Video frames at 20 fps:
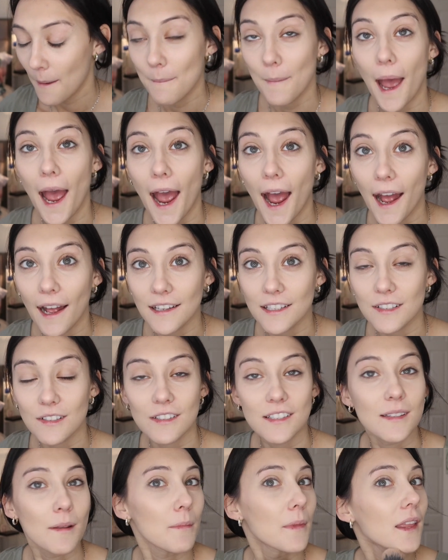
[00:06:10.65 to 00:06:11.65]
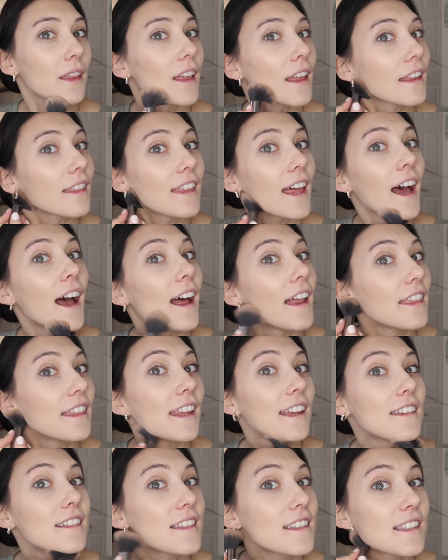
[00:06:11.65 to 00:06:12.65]
pass or something like that,
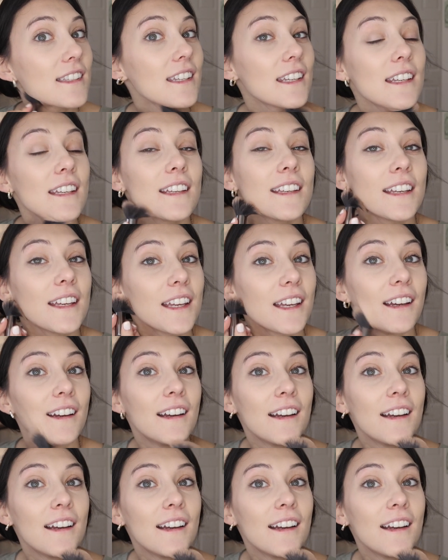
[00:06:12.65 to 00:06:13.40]
they see